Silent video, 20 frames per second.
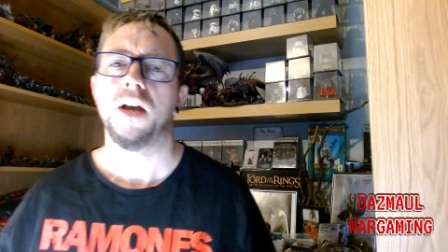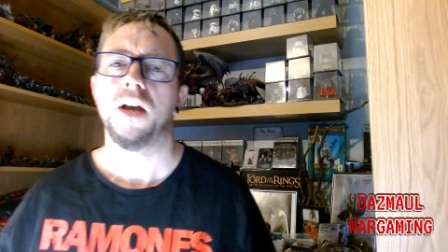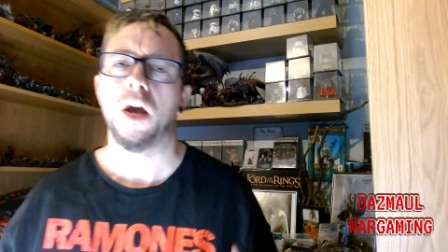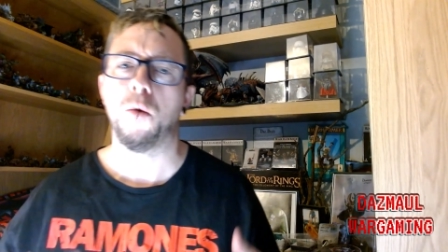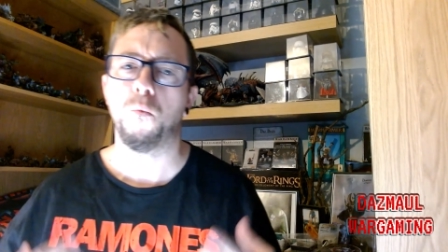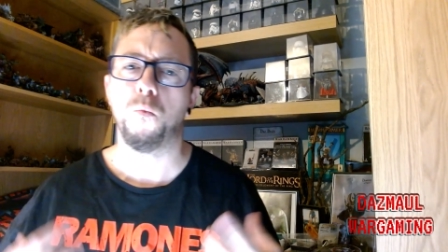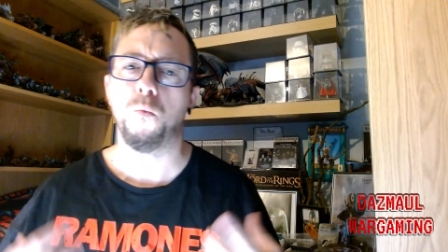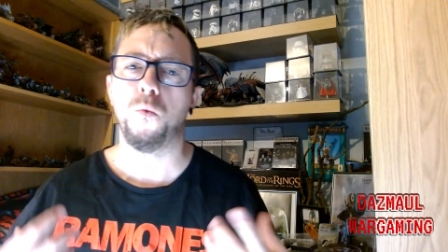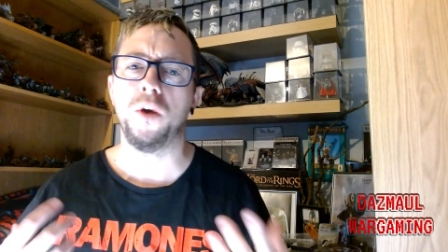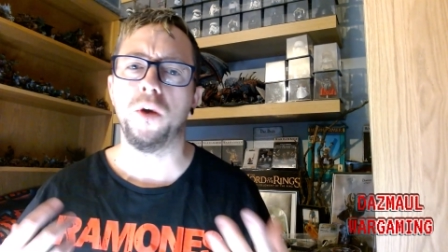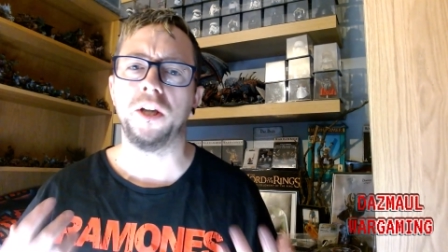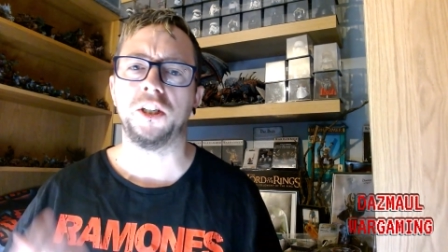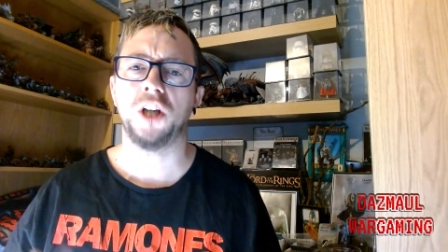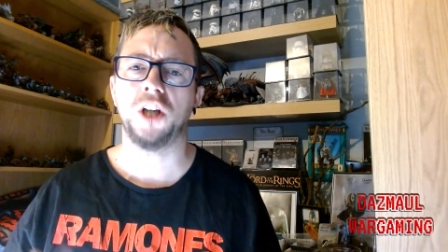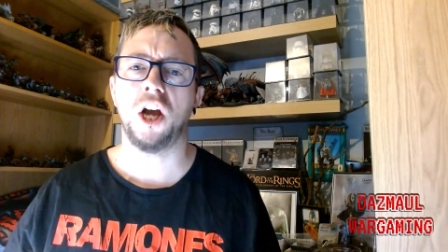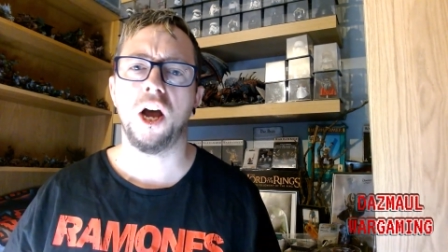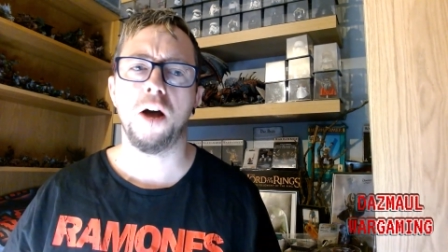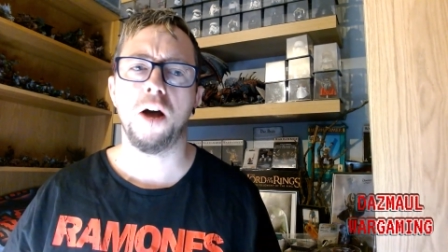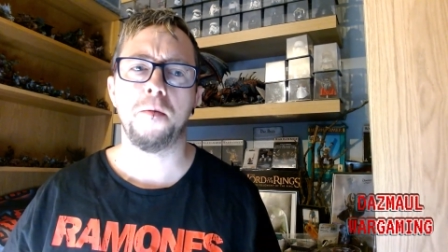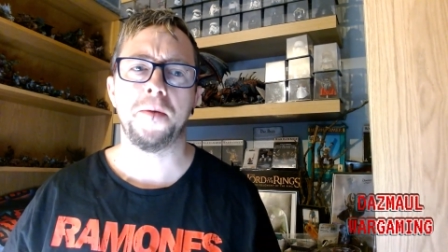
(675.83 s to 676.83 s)
and which
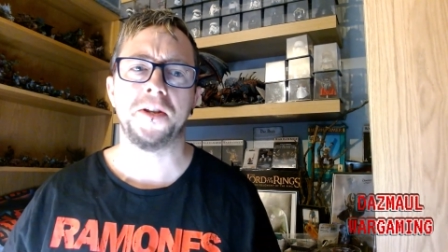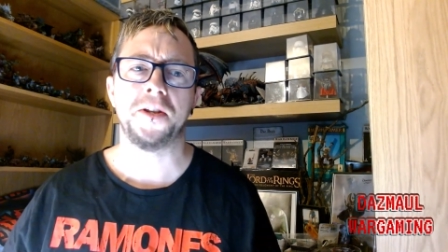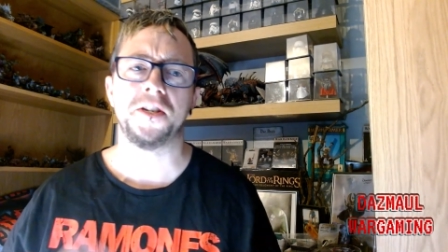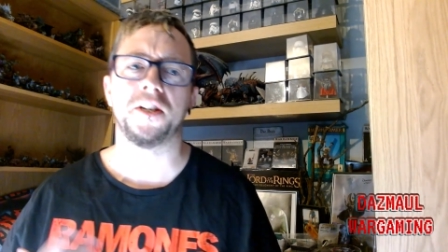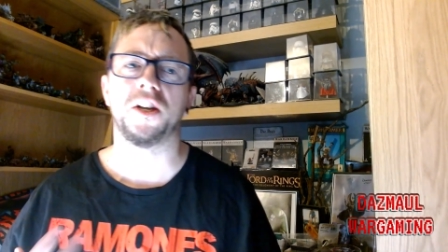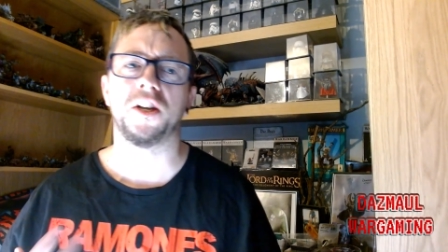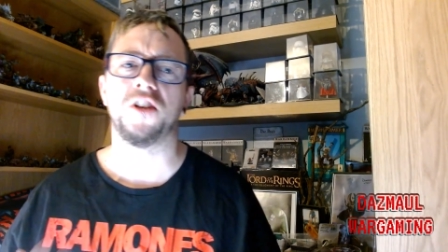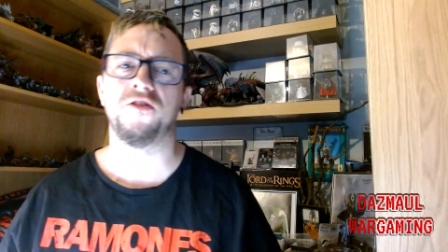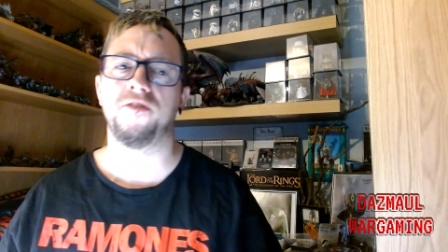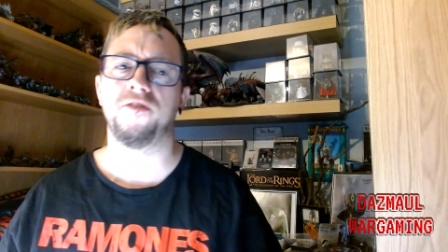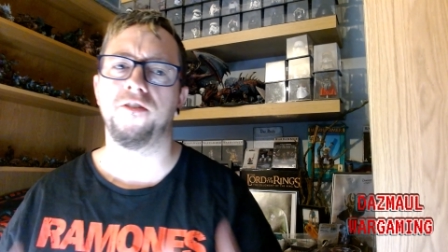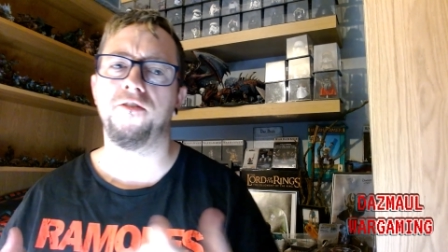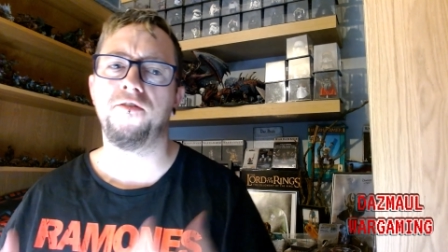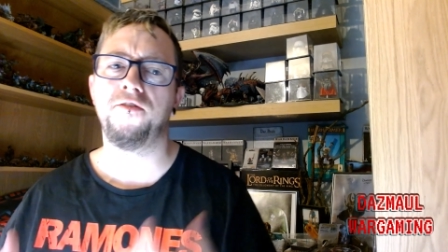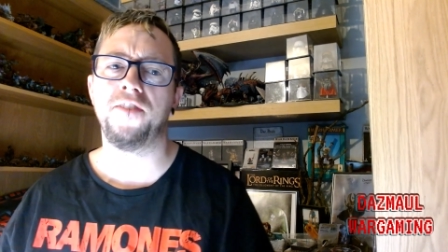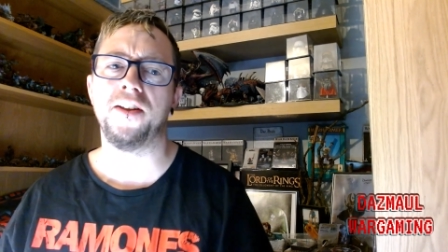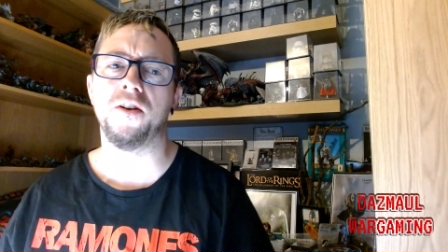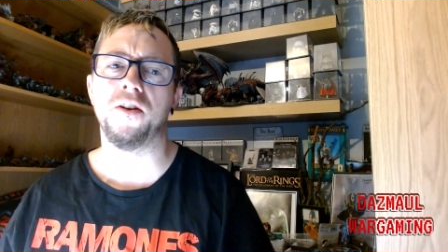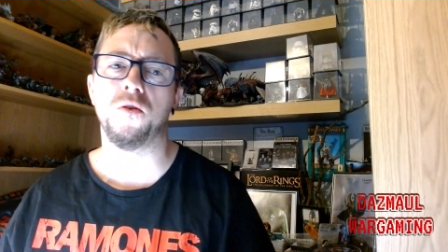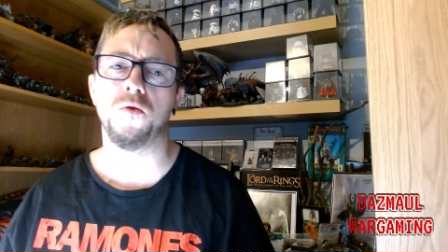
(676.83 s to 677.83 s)
armies are going to
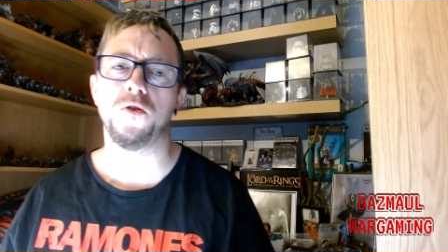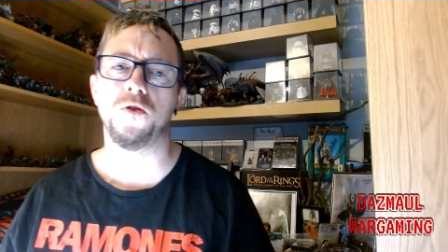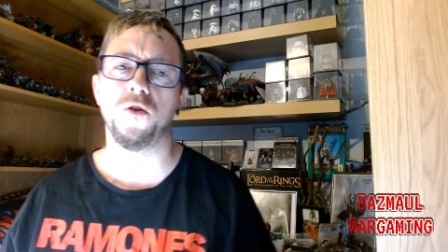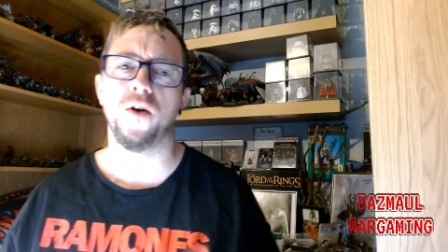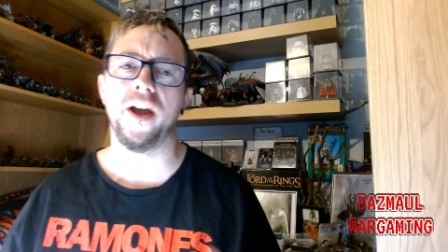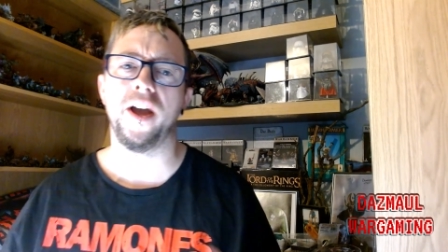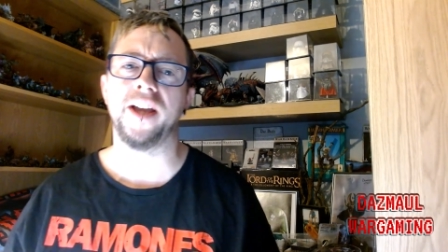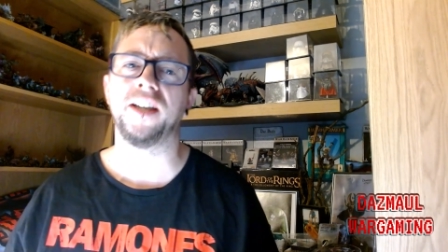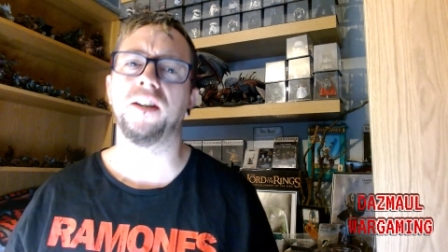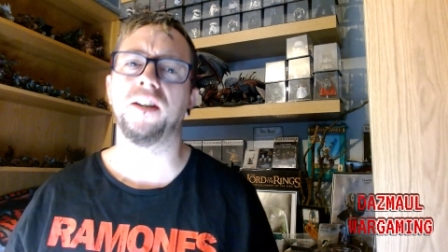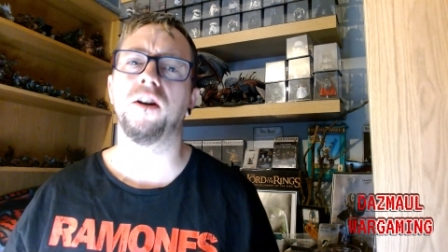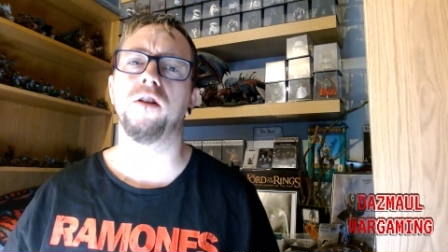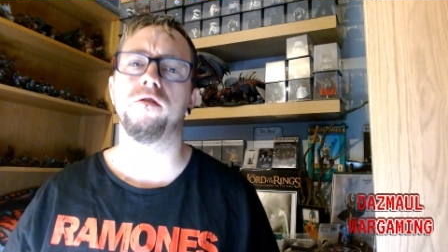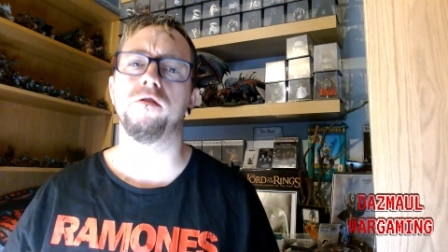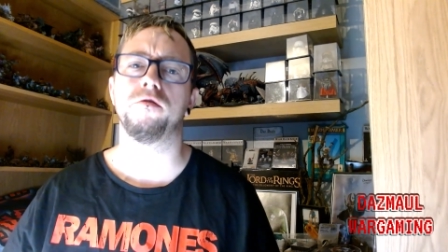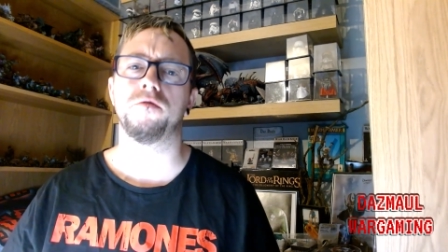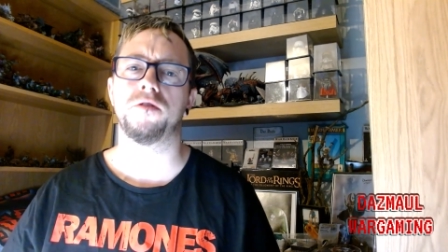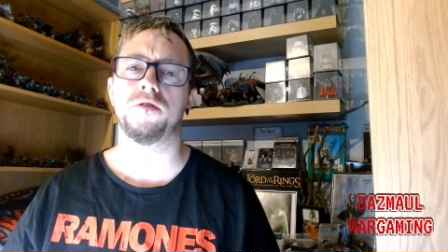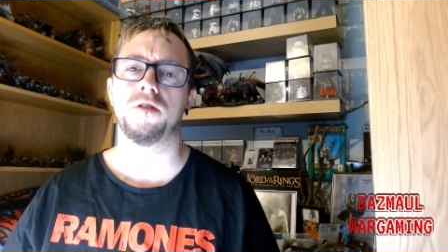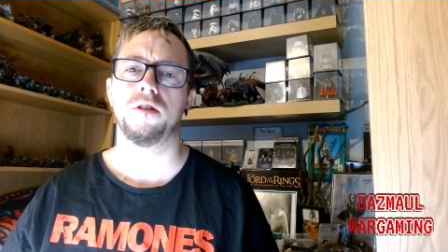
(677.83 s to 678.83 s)
fulfill your end
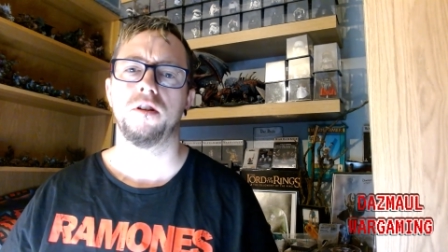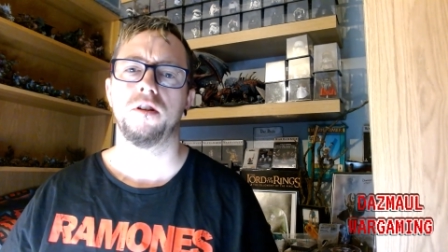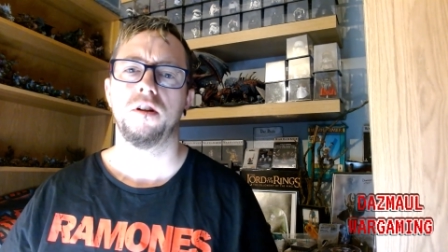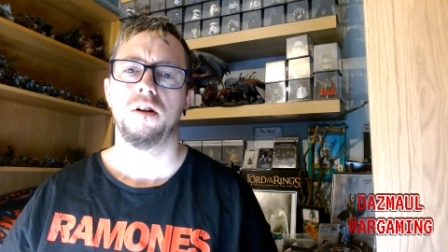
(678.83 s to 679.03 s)
goals.